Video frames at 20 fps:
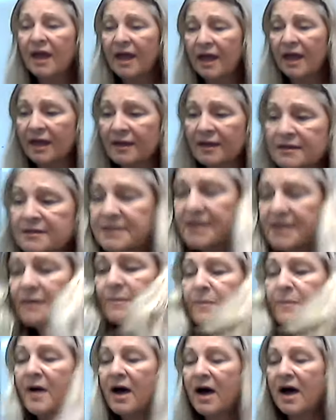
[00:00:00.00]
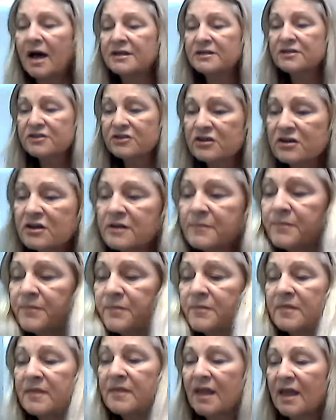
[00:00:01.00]
and dip under
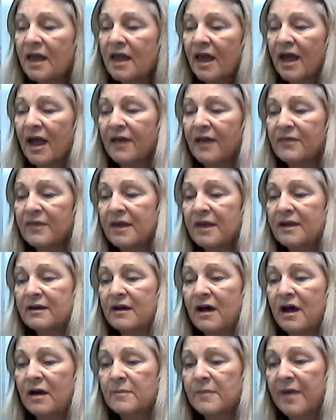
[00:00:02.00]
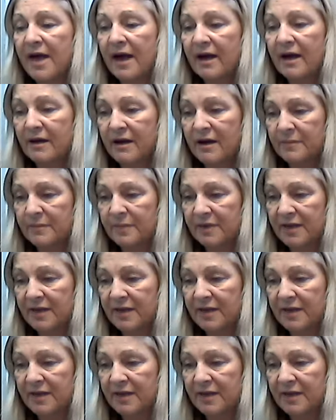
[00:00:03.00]
and then come back up